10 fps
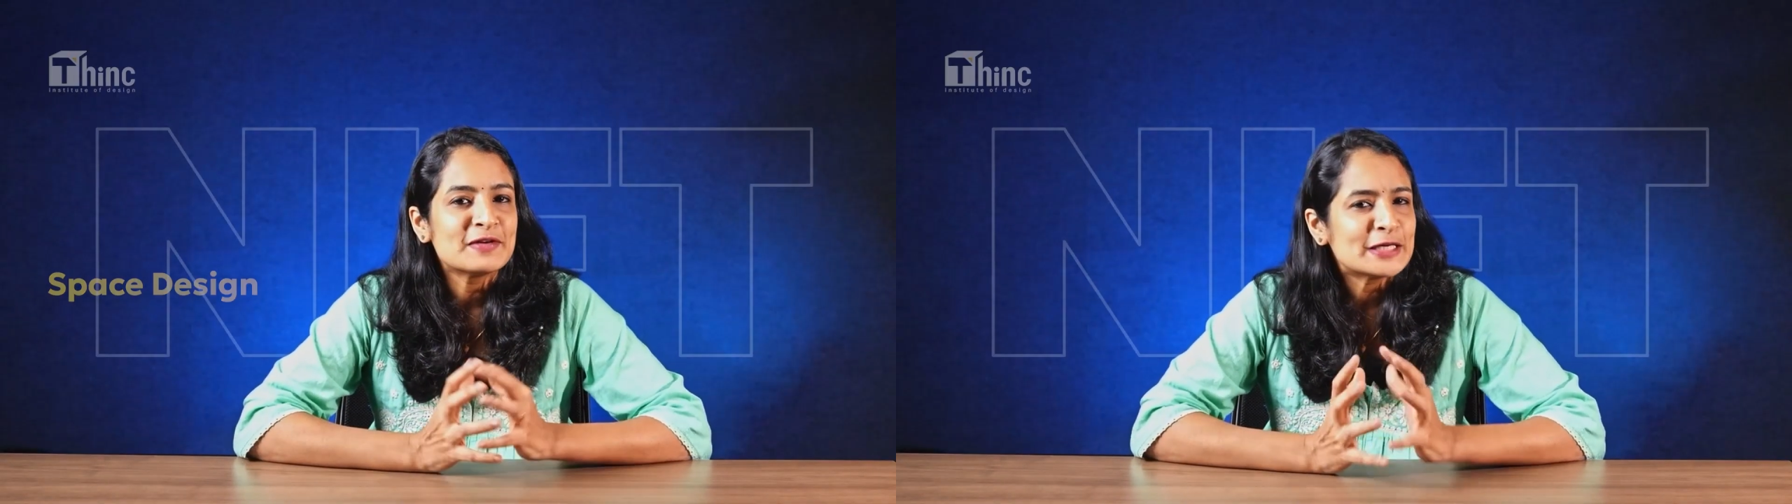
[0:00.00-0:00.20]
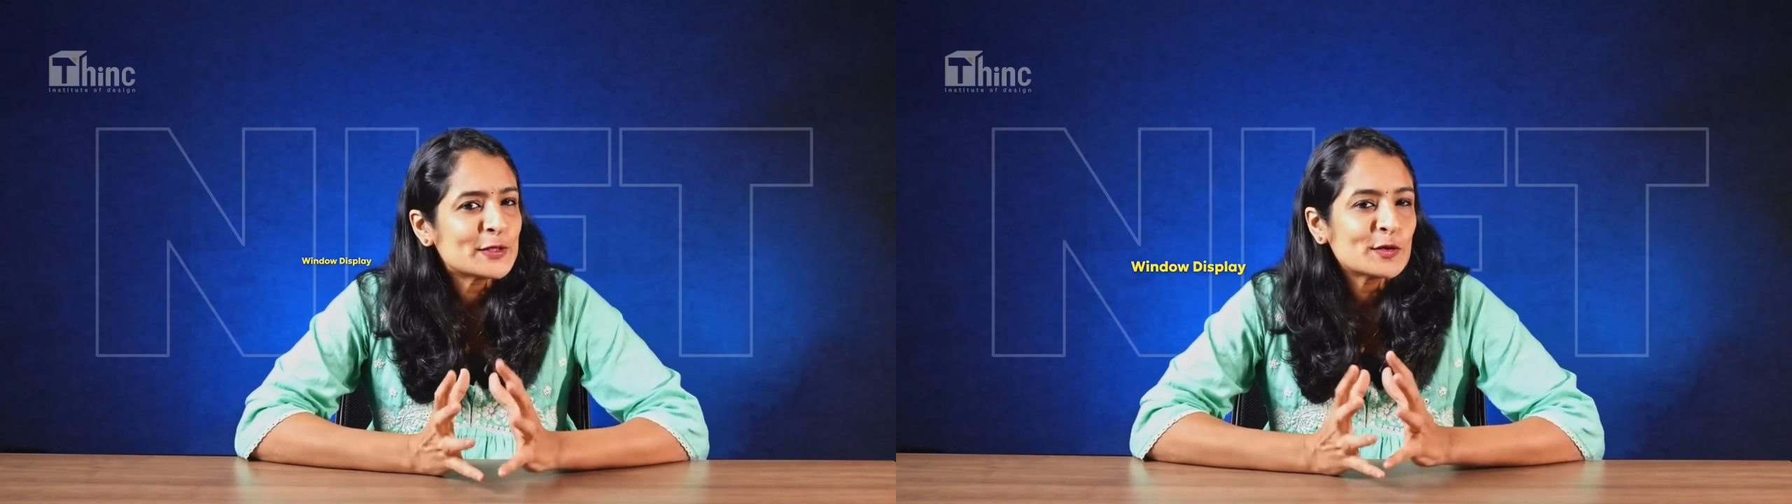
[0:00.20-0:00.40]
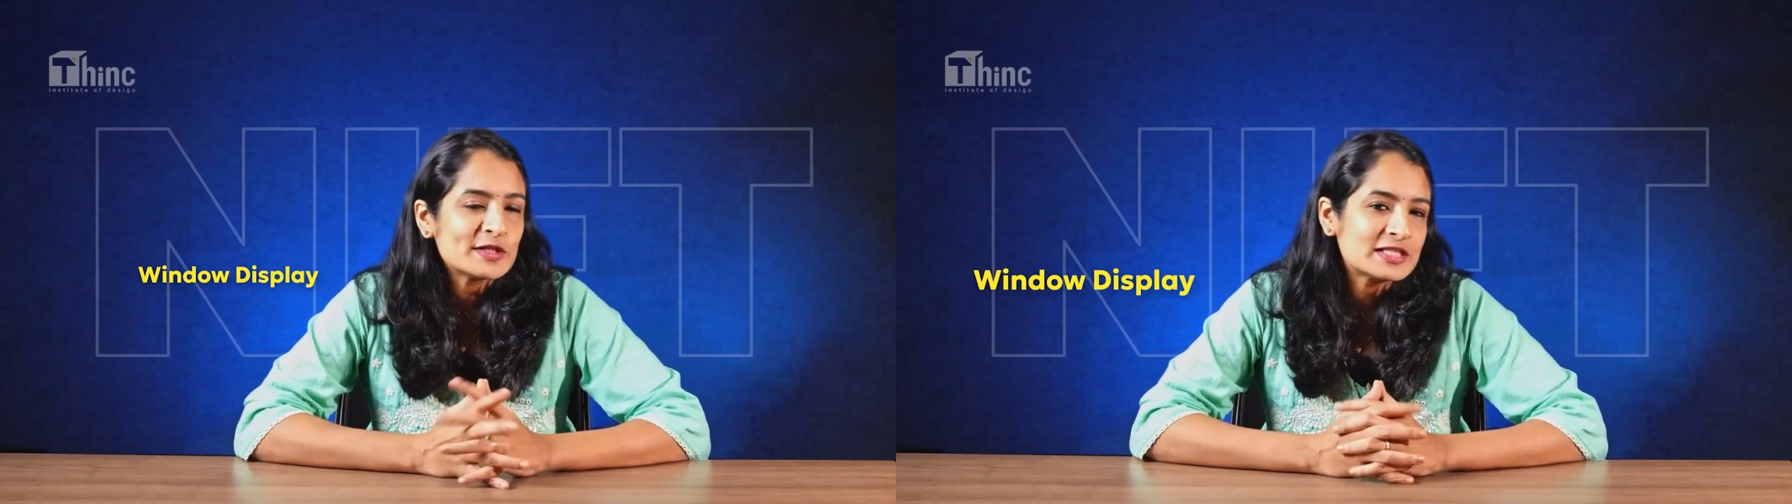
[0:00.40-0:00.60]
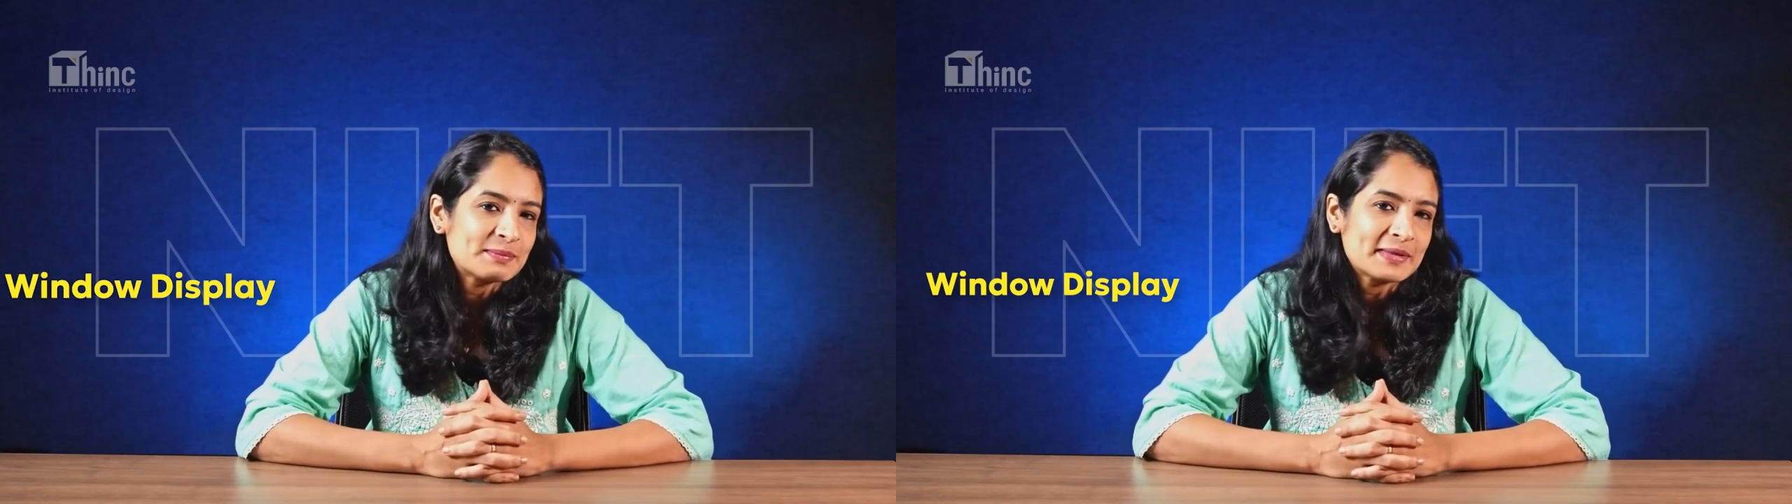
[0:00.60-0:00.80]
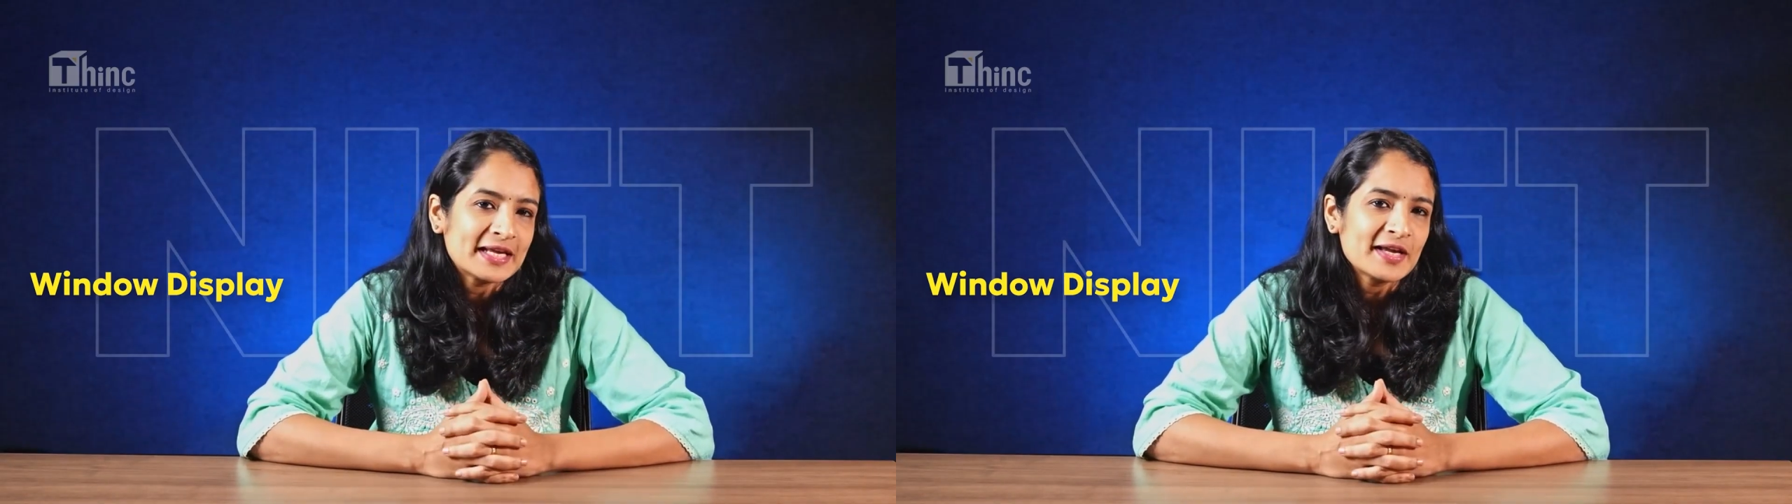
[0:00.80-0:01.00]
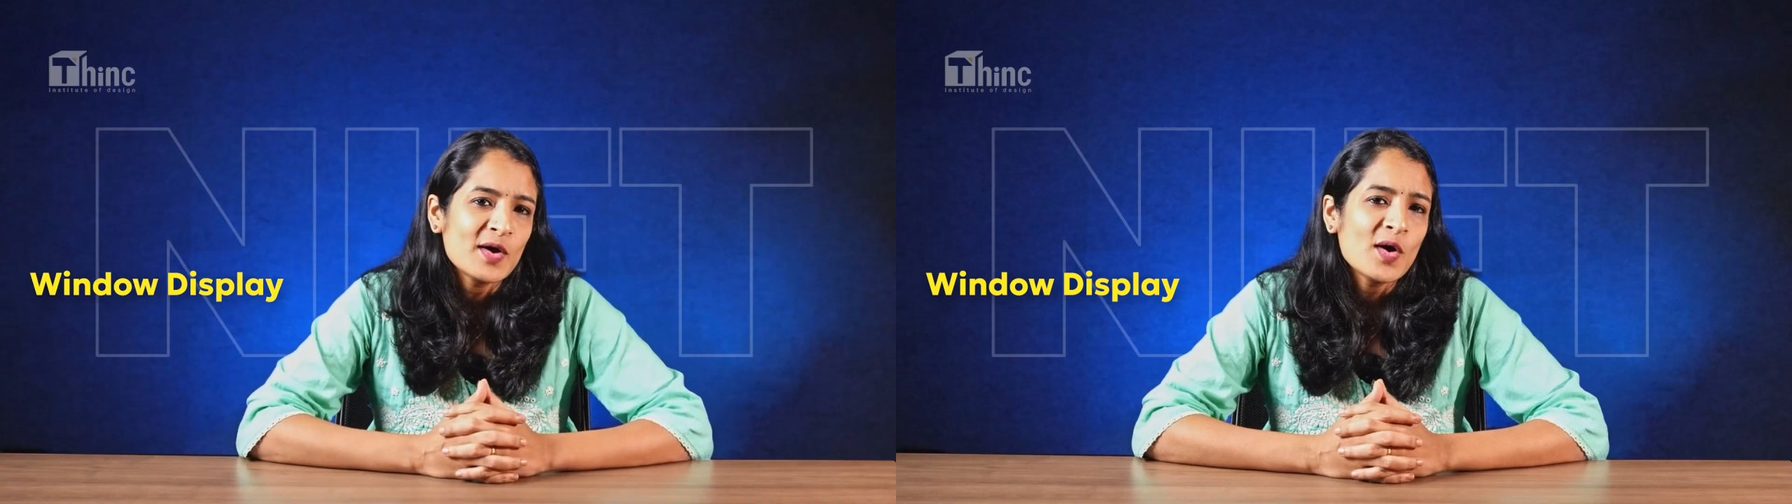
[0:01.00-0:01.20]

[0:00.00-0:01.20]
window display,